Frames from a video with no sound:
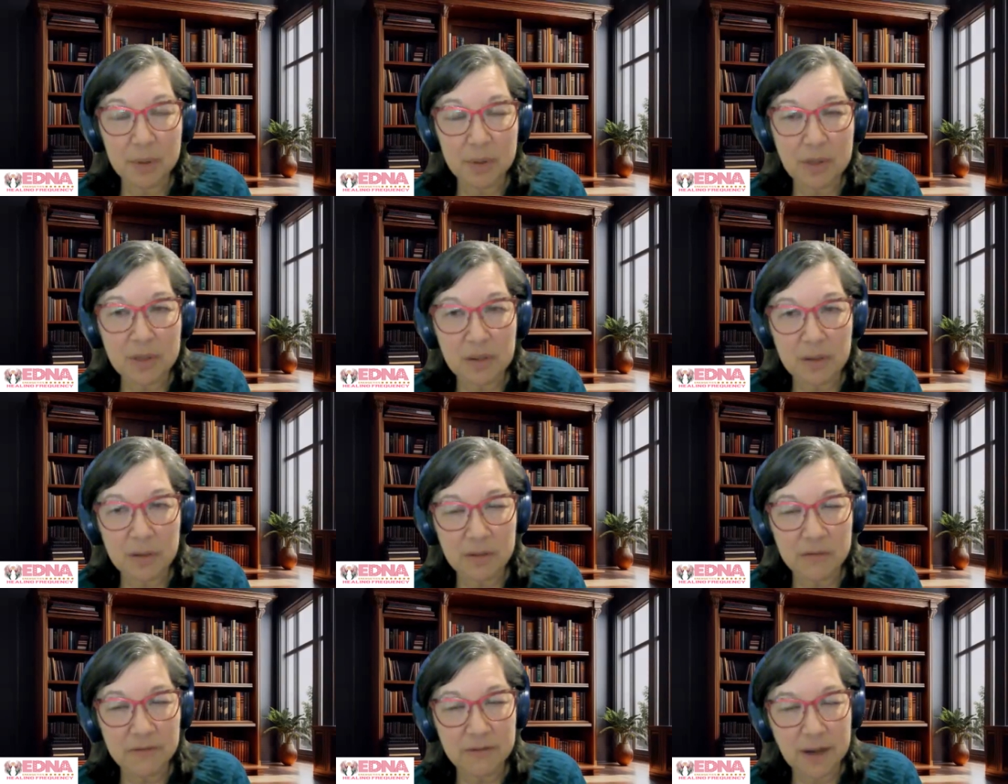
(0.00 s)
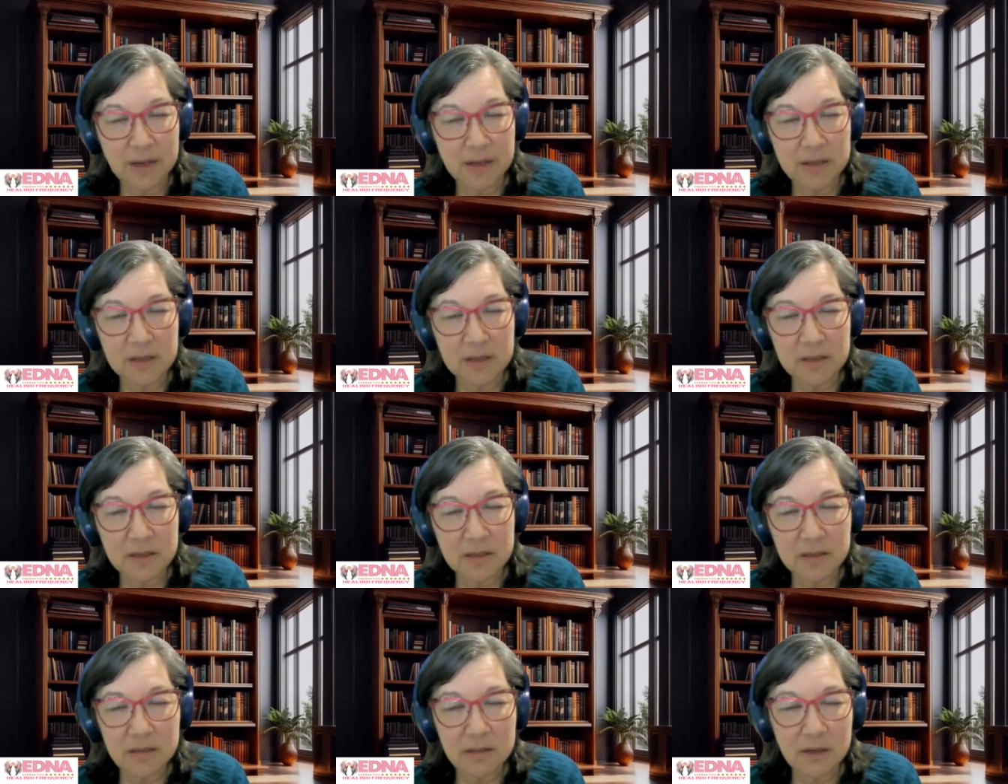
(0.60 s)
personal
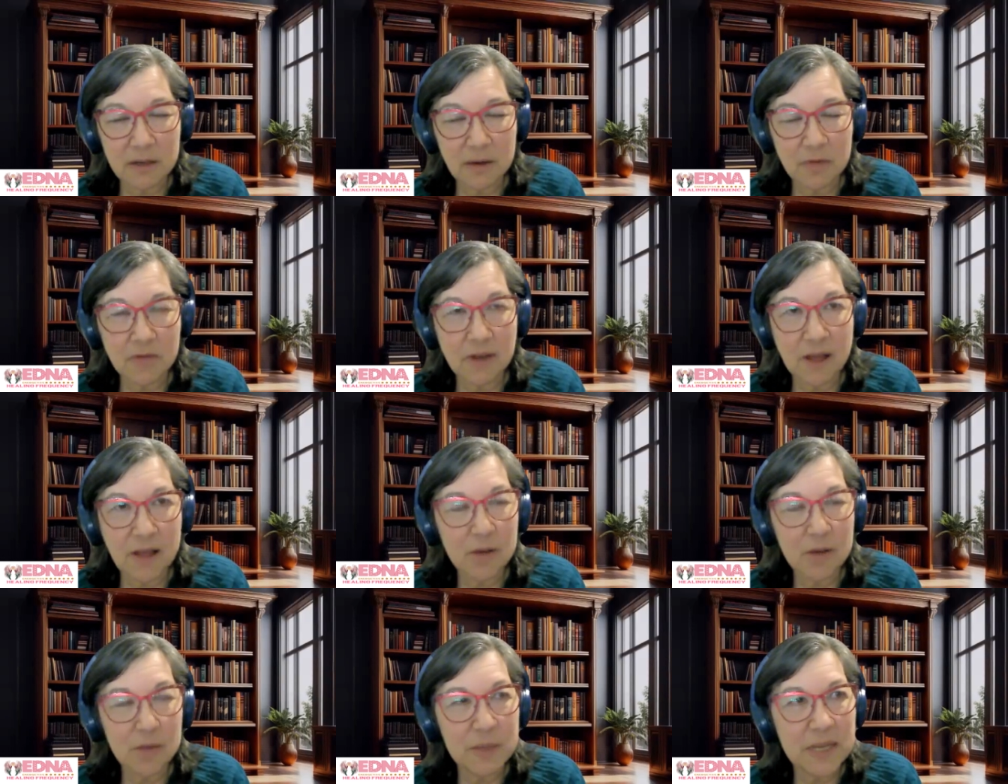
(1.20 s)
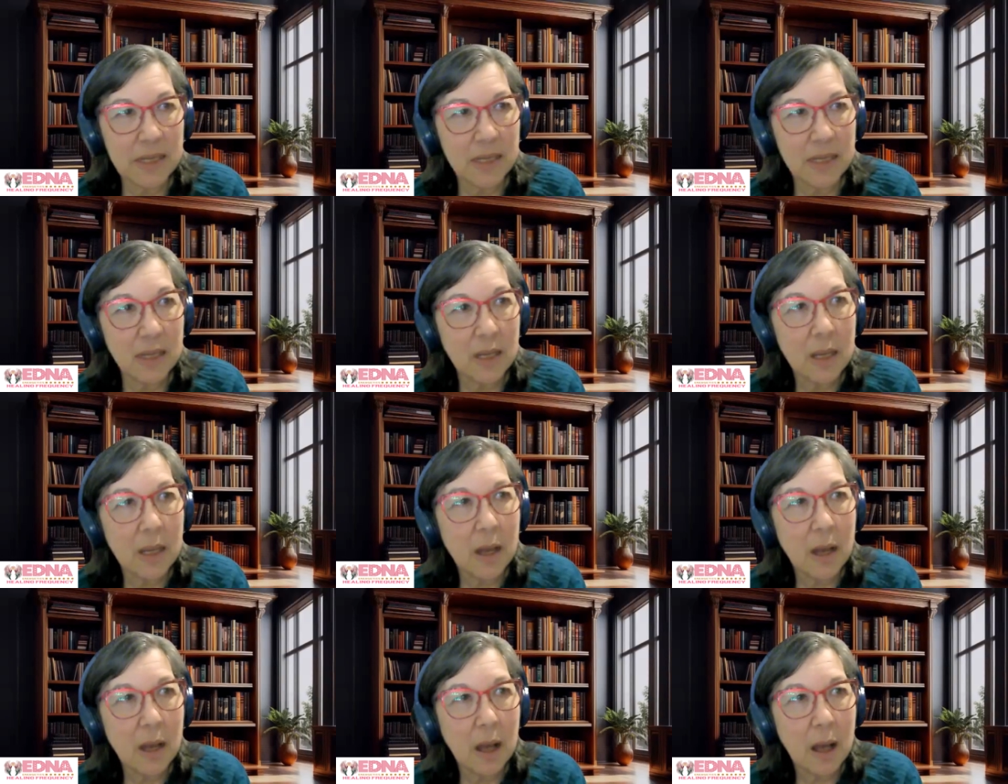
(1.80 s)
friends, follow me.
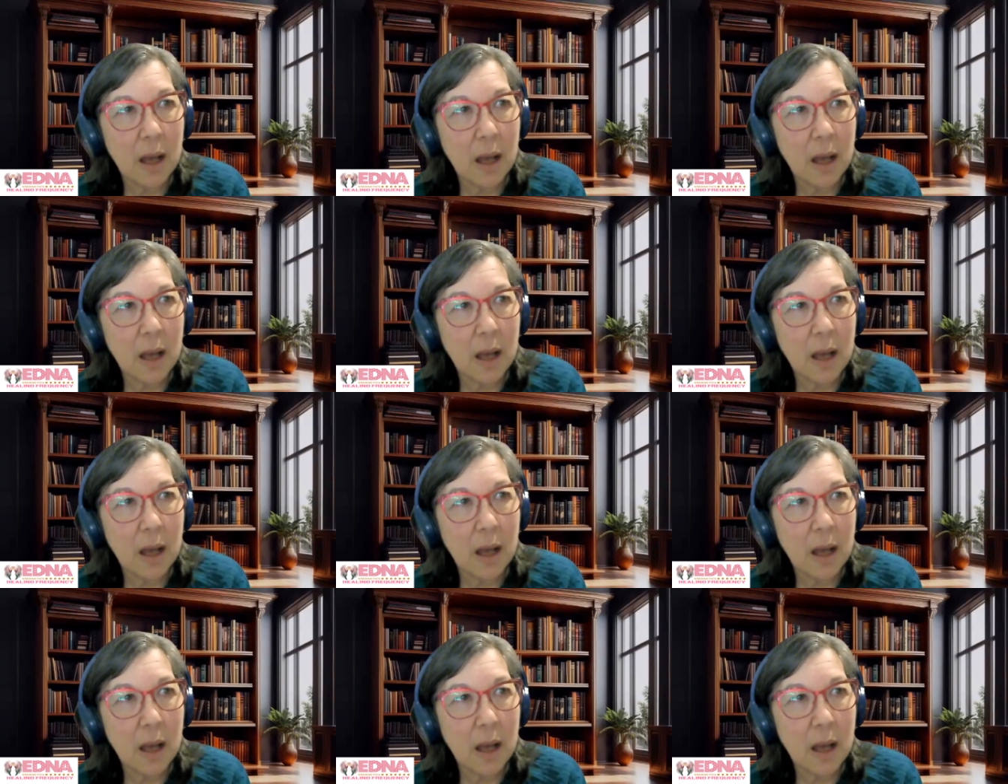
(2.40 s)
